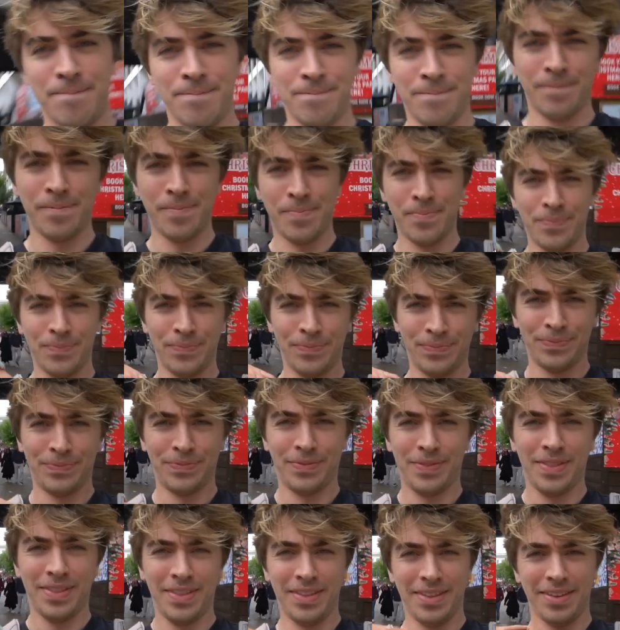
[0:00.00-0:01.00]
face is like
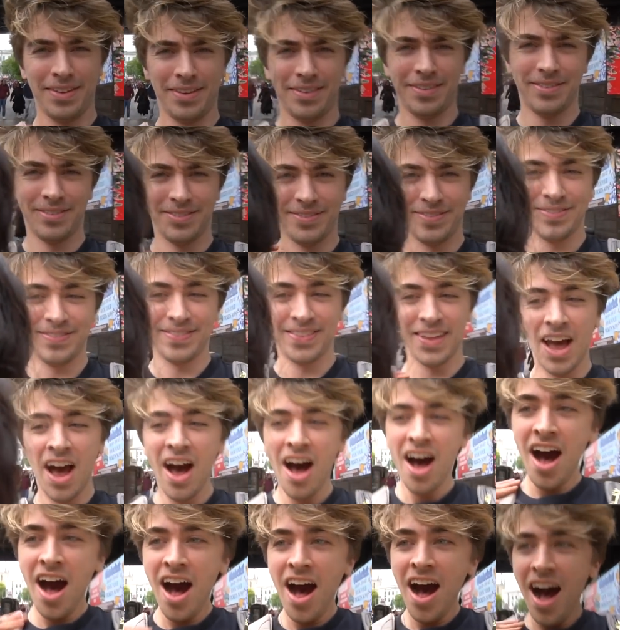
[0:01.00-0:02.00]
on your
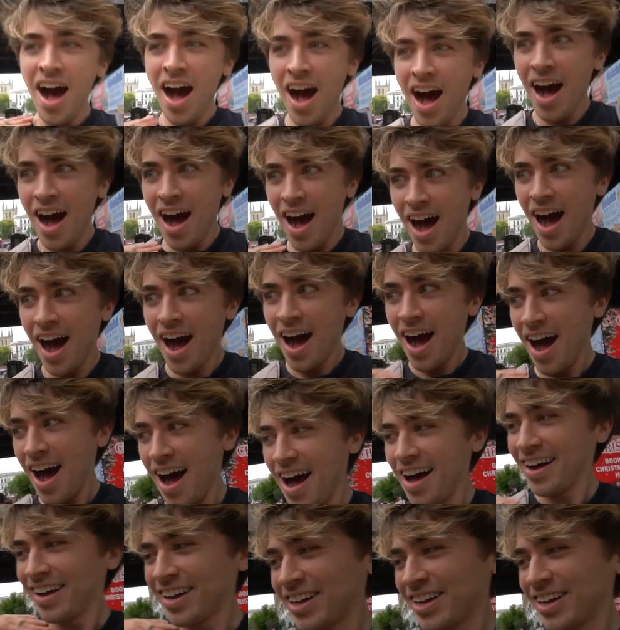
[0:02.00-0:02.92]
backpack right